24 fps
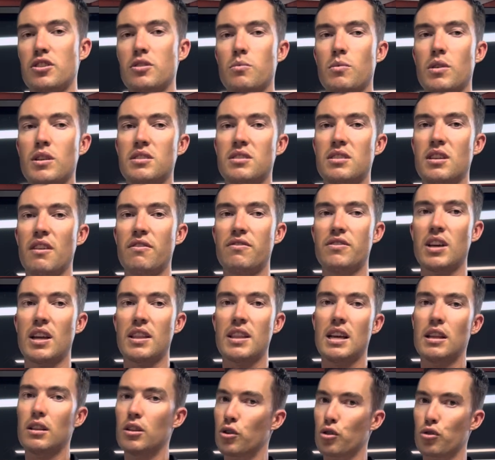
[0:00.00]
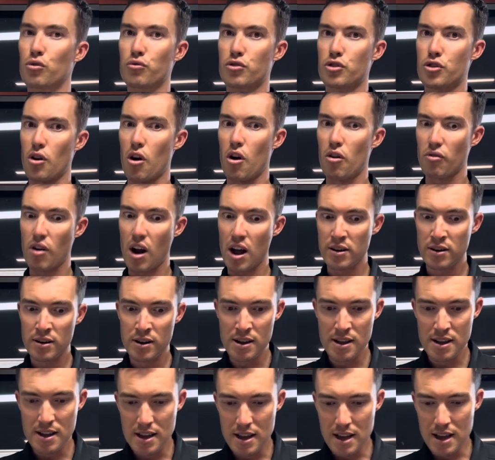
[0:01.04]
it once they've done their little troll run.
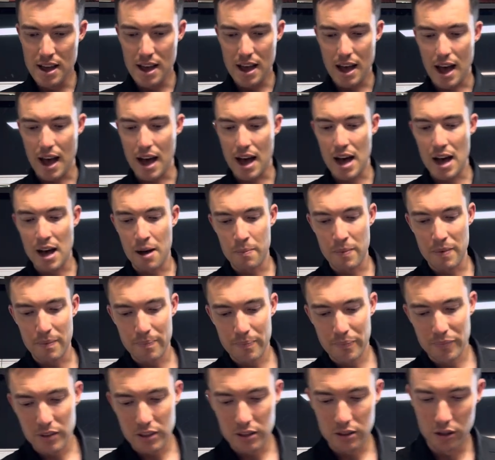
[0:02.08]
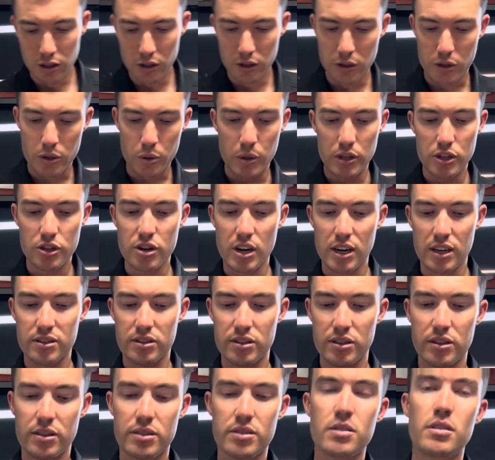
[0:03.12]
Little squid
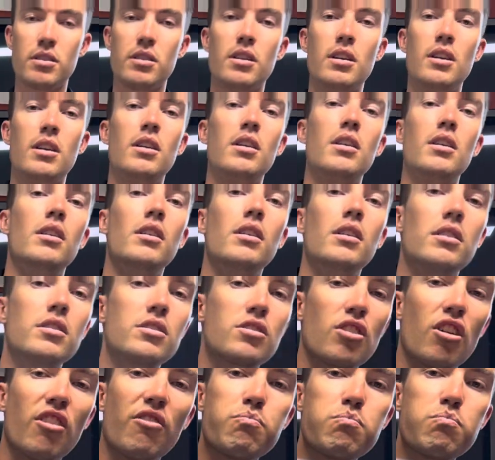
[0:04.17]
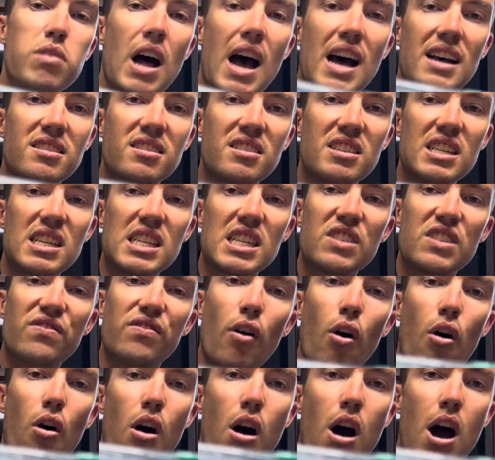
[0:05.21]
trexes, soft plastics,
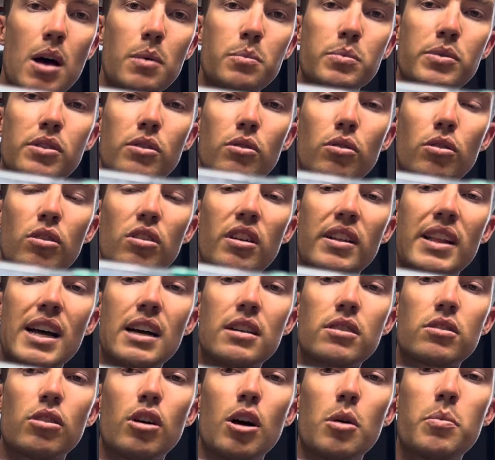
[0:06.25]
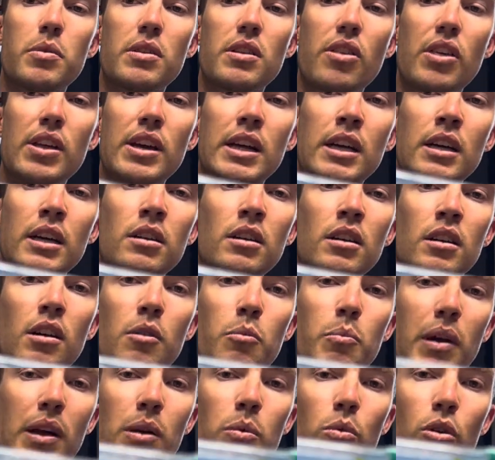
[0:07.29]
vibes, all of that type of thing,
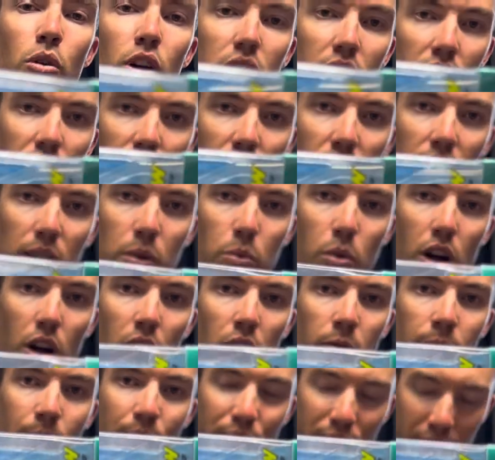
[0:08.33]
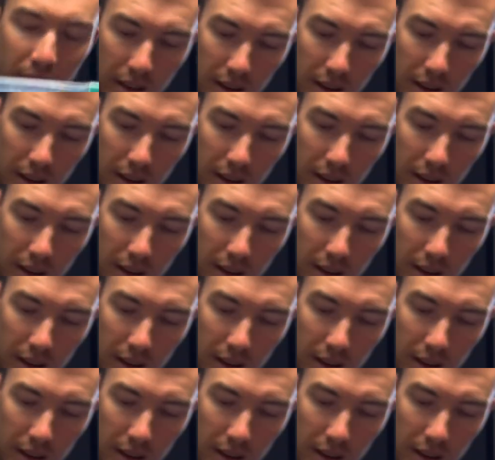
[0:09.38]
been working really well.